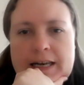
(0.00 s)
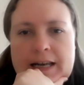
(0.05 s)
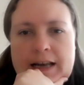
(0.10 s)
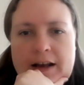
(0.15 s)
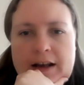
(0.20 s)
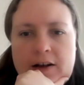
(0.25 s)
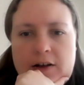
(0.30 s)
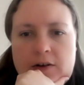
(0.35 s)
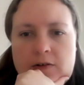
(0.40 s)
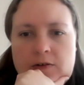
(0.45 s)

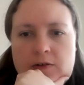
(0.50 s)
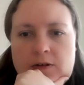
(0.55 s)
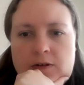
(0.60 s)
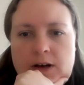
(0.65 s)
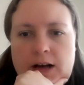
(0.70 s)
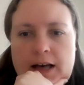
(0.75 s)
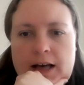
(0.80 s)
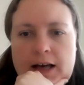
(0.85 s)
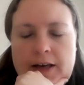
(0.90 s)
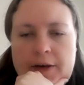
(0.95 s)

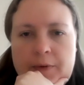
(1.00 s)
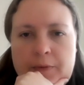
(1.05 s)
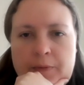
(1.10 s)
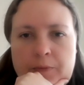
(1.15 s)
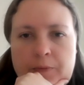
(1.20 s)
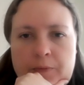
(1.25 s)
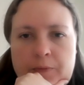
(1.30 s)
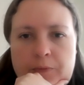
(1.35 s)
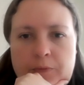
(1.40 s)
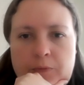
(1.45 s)
now,
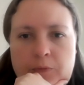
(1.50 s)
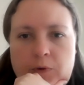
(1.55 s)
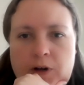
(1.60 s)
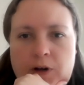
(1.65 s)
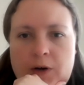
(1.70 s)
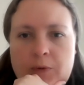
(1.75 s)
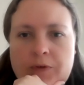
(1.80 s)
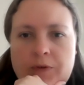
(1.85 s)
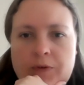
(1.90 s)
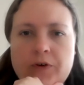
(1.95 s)

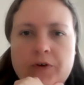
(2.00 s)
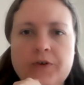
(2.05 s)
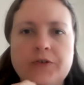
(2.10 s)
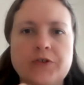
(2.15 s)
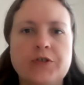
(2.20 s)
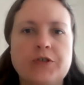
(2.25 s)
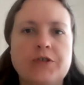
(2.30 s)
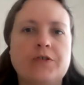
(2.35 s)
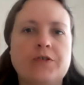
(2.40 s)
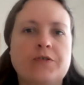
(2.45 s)
while we've
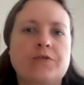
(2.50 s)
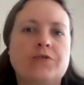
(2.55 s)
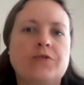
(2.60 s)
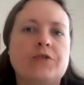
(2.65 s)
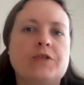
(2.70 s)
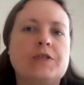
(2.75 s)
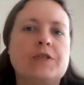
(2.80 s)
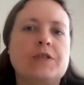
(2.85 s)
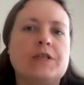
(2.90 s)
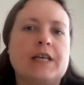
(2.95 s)
got you,
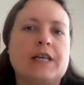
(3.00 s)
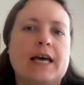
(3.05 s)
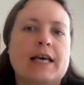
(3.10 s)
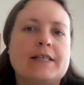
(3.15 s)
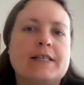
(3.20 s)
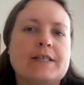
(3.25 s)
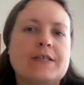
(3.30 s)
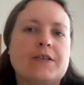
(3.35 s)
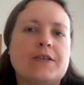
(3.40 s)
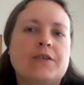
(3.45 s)
just to
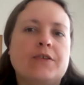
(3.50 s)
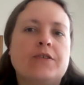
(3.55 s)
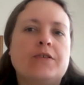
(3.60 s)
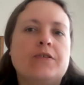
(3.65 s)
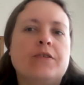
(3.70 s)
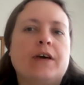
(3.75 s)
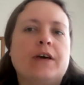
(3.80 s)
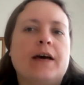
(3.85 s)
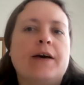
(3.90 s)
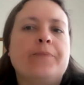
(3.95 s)
ask
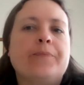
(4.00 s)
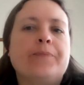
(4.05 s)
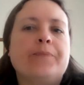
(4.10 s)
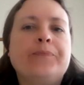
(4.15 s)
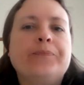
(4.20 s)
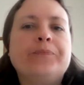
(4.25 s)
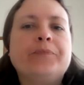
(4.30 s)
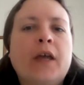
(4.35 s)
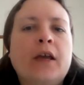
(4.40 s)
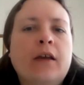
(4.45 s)
you,
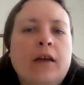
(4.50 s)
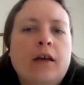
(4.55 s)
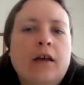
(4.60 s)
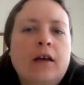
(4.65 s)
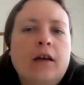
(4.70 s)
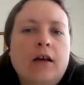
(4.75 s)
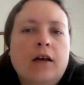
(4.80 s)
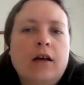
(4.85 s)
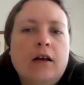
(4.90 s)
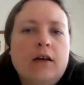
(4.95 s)

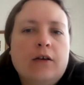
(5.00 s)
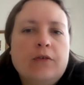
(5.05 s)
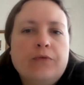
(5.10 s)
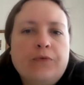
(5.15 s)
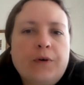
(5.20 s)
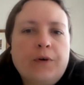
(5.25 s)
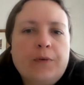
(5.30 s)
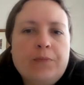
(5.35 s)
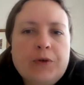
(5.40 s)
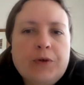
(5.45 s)

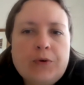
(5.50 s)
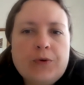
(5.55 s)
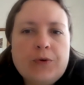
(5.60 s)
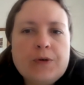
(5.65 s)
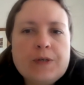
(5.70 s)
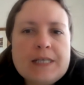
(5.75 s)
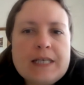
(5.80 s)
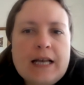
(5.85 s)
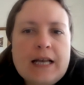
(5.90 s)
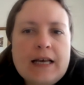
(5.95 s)
from
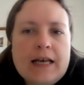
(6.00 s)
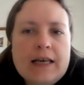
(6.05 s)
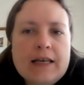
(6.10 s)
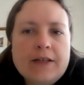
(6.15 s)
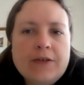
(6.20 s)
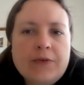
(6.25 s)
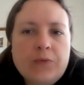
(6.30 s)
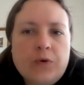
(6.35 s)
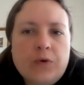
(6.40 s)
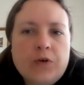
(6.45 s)
your
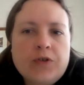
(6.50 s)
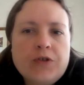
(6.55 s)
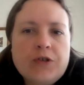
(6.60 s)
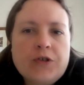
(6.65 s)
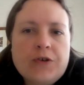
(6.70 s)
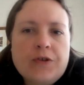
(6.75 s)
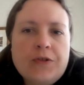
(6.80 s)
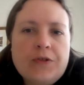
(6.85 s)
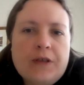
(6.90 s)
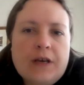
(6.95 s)
side, what do
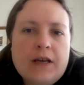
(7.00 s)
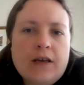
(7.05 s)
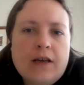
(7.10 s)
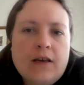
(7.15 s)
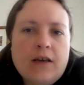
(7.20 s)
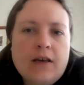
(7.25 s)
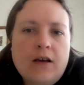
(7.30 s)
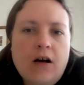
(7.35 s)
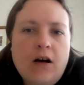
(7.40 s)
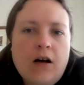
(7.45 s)
you
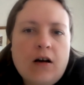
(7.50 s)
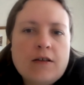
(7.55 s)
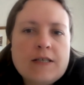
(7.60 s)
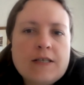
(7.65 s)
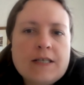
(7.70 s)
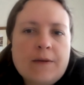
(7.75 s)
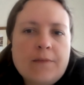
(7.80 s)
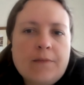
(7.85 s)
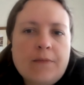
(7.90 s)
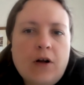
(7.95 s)
think are
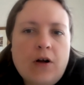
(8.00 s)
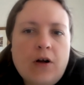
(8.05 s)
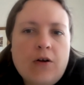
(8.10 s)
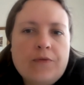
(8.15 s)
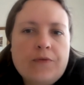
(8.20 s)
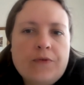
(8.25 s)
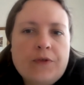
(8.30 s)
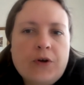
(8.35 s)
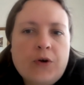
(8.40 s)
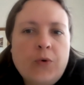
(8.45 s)
some
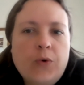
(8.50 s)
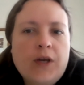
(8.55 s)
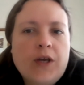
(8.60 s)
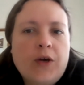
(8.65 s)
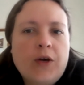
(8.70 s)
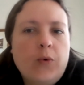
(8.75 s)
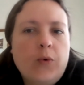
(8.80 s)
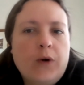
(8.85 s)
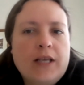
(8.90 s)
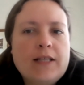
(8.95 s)
of the
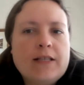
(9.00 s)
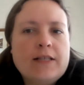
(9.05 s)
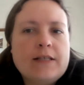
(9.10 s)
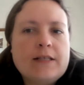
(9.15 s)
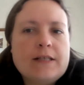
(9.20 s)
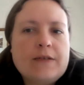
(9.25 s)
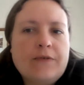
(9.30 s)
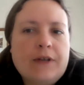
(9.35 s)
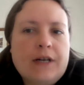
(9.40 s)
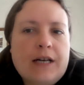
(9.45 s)
quick
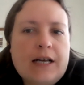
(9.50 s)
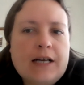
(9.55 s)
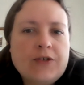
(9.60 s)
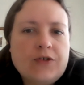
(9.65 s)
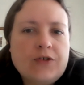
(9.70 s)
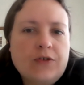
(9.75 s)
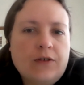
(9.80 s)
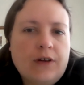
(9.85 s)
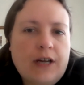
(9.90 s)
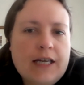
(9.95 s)
wins for
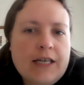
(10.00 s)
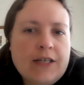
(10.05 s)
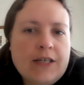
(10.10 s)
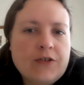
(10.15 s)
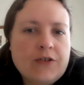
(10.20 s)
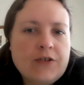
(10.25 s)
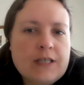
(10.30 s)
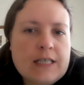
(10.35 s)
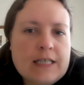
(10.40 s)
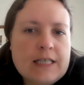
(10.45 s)
national
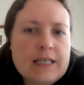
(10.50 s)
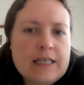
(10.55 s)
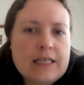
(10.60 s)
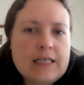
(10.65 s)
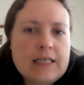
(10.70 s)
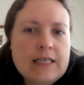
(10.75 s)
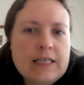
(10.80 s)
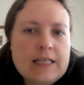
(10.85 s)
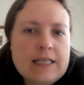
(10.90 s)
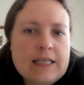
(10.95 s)

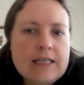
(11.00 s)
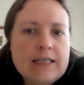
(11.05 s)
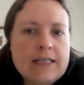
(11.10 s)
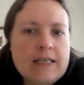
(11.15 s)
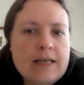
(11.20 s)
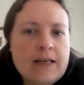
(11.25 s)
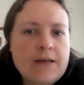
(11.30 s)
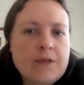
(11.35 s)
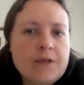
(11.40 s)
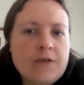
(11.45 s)
agencies in
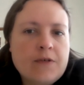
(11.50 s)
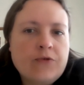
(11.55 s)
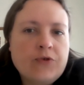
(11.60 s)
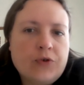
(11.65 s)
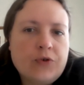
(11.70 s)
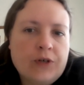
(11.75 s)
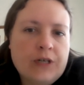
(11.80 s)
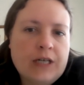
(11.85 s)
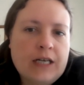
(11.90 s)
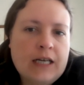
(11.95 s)
terms of
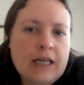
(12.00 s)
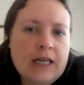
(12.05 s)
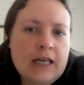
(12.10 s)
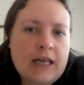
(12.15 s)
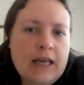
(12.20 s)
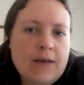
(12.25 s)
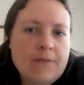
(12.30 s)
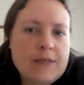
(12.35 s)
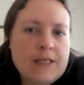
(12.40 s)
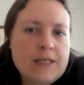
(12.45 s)
joining
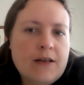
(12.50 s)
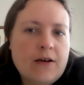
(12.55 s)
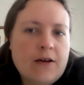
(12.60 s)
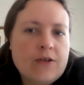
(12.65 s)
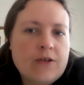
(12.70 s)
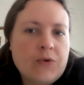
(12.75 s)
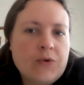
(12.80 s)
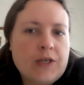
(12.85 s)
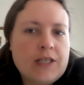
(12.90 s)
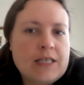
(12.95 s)

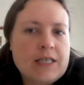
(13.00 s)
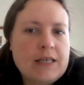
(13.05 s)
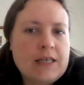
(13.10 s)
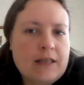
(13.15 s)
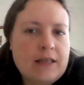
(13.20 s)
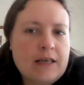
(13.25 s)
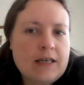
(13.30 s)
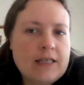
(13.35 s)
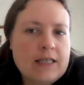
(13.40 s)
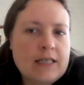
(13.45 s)
MCR
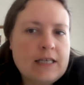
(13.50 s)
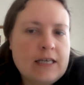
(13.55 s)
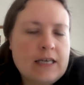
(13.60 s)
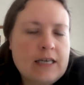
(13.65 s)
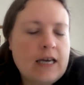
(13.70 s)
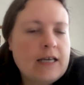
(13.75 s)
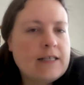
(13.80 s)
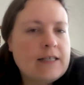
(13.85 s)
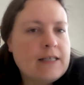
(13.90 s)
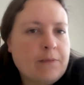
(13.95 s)

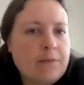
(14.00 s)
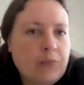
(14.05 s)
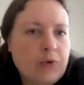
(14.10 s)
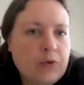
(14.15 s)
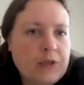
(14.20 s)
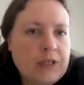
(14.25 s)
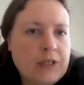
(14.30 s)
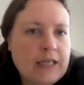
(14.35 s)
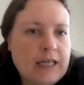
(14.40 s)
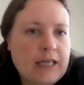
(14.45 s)
2030 as
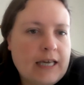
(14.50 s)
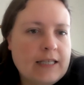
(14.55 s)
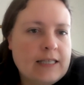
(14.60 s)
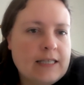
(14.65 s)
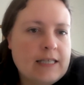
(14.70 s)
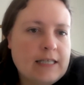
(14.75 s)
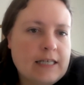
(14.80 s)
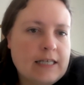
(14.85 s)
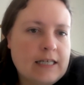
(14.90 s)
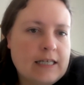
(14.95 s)
supporting
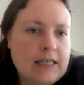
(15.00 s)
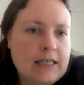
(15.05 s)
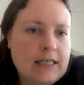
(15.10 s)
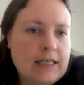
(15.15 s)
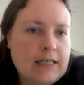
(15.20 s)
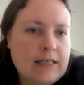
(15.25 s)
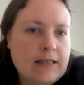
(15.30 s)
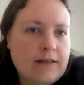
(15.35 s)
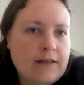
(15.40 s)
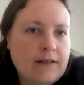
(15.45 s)

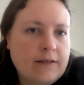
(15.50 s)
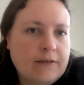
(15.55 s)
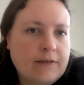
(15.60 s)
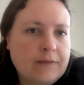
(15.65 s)
entities?